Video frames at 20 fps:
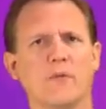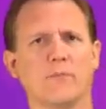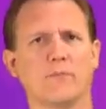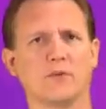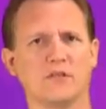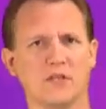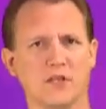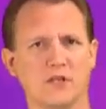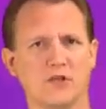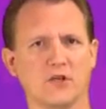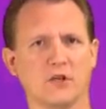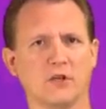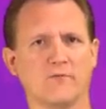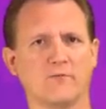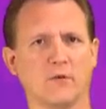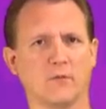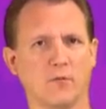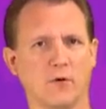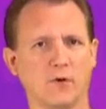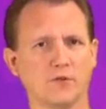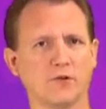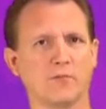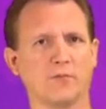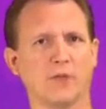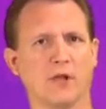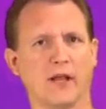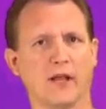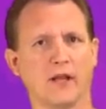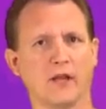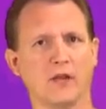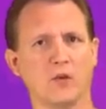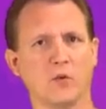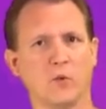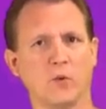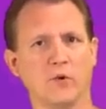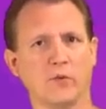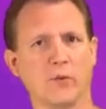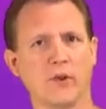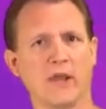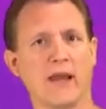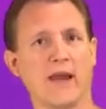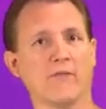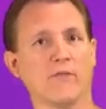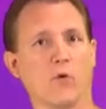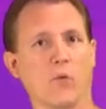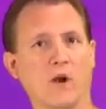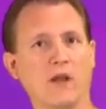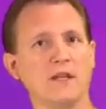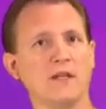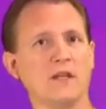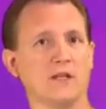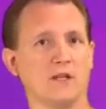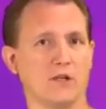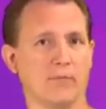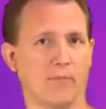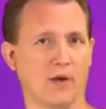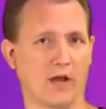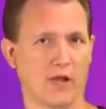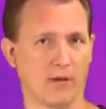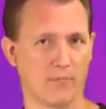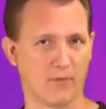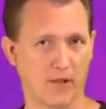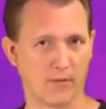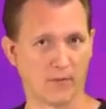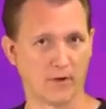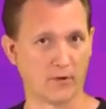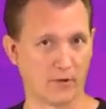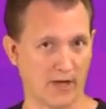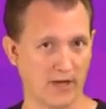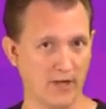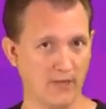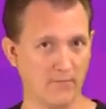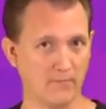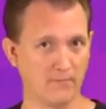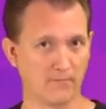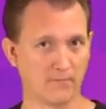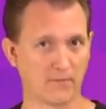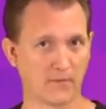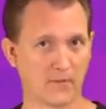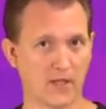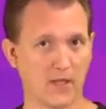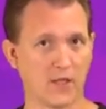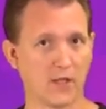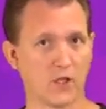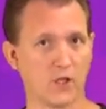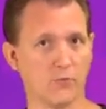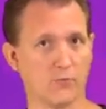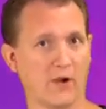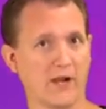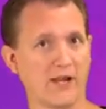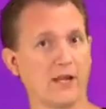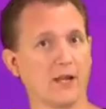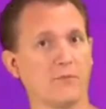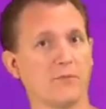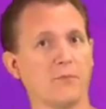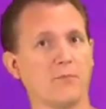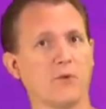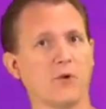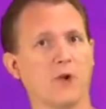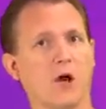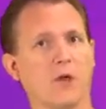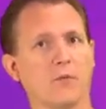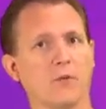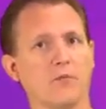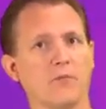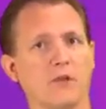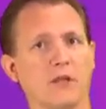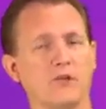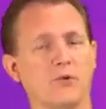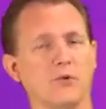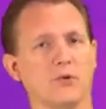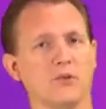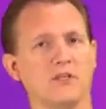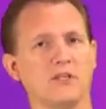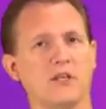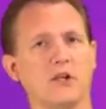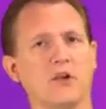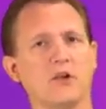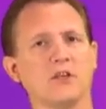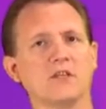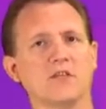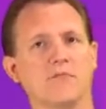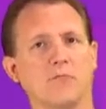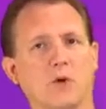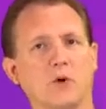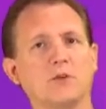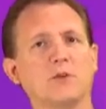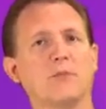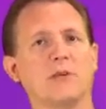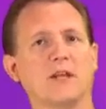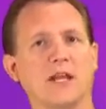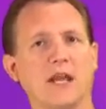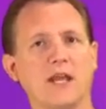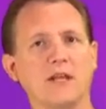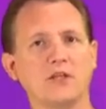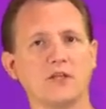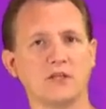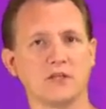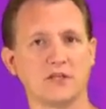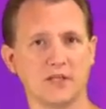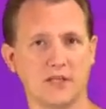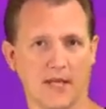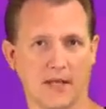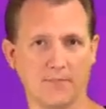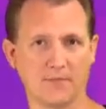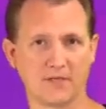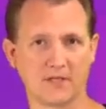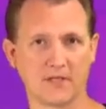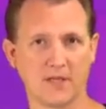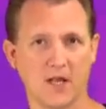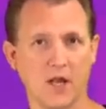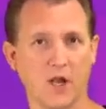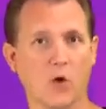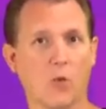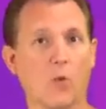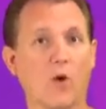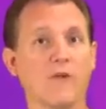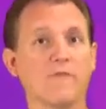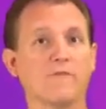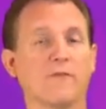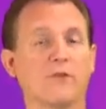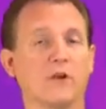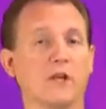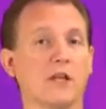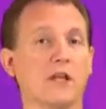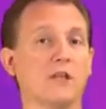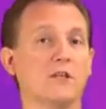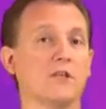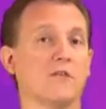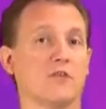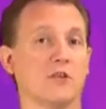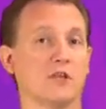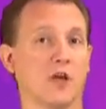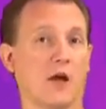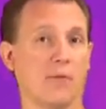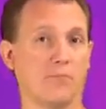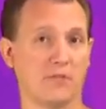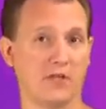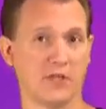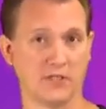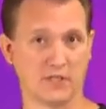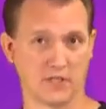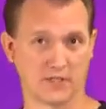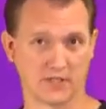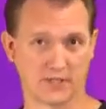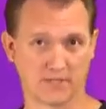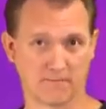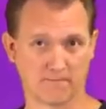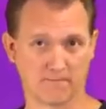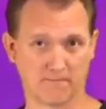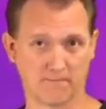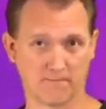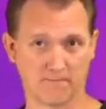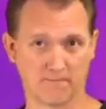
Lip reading: the procedure for multiplying when we have a one-digit bottom number, right? You break up the problem into a series of multiplication steps, one for each of the top digits.